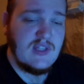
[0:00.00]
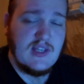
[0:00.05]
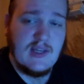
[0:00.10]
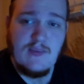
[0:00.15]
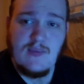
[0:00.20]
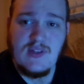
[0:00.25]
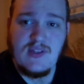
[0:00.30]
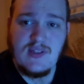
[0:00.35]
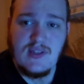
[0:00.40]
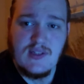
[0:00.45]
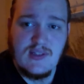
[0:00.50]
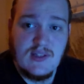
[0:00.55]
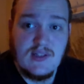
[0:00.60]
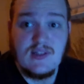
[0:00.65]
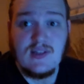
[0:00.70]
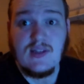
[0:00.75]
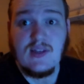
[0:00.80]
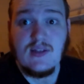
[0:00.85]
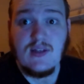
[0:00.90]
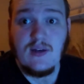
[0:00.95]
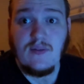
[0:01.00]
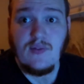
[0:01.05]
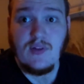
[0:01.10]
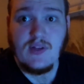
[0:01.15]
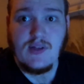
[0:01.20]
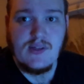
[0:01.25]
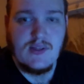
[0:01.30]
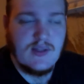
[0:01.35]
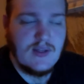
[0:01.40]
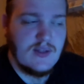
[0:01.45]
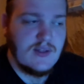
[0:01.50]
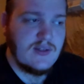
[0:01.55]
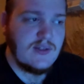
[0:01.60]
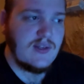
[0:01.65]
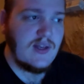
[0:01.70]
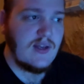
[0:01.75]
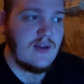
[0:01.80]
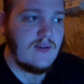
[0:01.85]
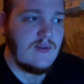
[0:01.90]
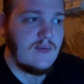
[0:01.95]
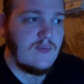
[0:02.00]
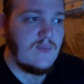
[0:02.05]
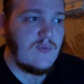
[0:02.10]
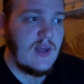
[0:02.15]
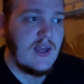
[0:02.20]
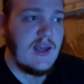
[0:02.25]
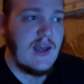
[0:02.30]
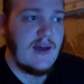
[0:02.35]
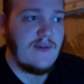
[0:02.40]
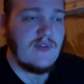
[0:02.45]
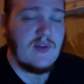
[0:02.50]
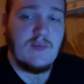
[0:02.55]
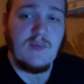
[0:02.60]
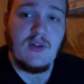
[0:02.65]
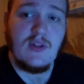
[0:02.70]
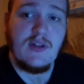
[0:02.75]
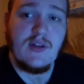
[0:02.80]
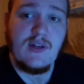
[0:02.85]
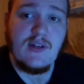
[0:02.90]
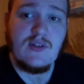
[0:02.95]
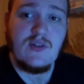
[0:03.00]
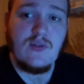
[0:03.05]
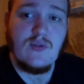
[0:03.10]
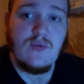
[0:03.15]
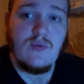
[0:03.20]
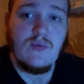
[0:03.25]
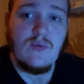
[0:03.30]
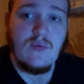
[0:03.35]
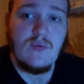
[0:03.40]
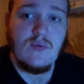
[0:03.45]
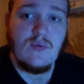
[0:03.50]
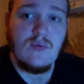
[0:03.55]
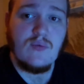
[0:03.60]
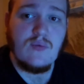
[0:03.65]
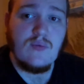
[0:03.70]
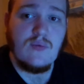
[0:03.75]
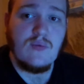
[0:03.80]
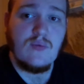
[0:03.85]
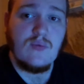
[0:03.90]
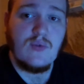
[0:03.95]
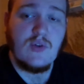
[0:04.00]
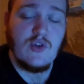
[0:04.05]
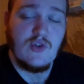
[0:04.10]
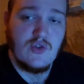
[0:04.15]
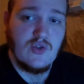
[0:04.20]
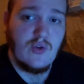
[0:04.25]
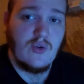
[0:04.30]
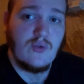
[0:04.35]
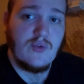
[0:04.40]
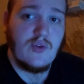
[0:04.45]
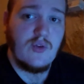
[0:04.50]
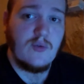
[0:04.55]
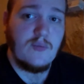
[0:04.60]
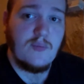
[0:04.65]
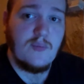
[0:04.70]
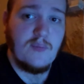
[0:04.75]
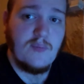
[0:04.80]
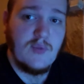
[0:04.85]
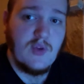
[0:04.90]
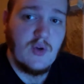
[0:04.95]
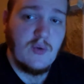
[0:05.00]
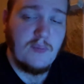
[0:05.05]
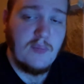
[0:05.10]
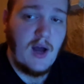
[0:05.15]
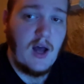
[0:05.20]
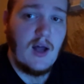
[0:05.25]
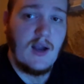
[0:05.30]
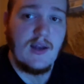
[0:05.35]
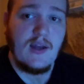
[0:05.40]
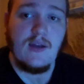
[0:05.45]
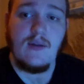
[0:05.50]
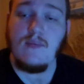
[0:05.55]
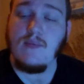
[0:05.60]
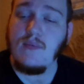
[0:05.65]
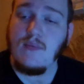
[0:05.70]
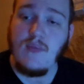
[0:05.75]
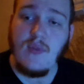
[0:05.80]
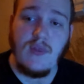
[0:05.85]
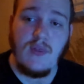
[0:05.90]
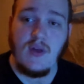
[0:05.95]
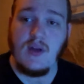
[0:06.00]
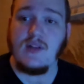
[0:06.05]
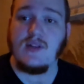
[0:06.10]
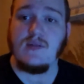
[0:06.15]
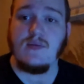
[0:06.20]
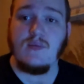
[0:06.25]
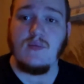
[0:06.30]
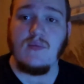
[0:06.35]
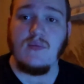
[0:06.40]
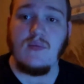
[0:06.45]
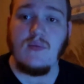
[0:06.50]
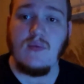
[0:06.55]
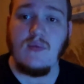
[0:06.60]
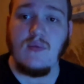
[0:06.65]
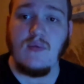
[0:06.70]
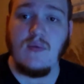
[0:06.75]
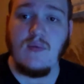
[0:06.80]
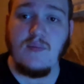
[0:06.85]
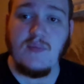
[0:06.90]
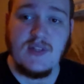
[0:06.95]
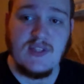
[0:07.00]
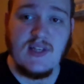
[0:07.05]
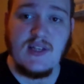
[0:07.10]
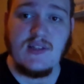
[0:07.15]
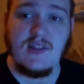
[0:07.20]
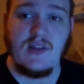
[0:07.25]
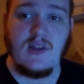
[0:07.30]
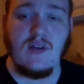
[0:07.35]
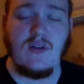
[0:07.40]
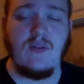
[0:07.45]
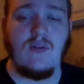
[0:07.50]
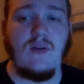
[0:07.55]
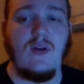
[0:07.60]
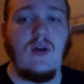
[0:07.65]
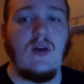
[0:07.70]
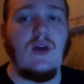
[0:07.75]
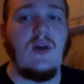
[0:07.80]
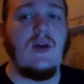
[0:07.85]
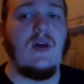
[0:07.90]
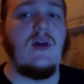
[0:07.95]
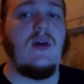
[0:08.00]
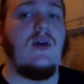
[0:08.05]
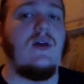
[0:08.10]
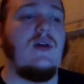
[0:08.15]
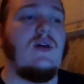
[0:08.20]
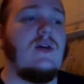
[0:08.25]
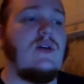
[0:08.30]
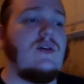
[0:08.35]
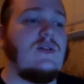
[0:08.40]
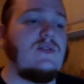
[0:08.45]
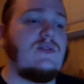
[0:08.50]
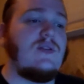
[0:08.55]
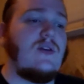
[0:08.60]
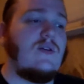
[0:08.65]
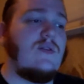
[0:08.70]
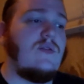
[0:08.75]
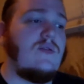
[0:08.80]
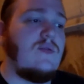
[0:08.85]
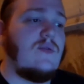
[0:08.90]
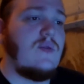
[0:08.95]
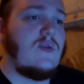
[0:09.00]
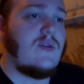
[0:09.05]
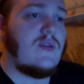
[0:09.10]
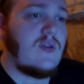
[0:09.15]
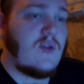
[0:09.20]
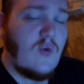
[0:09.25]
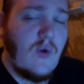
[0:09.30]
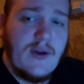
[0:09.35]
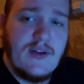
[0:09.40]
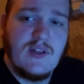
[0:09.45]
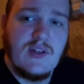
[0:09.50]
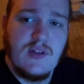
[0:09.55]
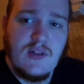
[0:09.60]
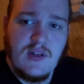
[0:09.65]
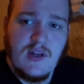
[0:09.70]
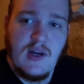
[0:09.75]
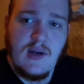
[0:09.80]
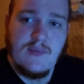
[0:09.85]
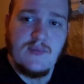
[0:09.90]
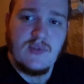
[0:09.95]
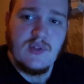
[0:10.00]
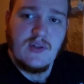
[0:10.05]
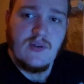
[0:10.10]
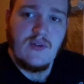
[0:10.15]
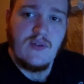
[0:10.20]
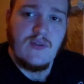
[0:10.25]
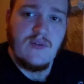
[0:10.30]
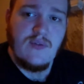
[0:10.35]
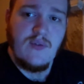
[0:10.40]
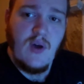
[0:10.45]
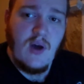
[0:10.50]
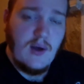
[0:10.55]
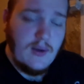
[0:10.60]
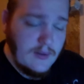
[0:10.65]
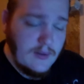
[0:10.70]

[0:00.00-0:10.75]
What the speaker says: Demons exist, the devil exists, and they have the ability to control your body, thus possessing you. So the question comes under the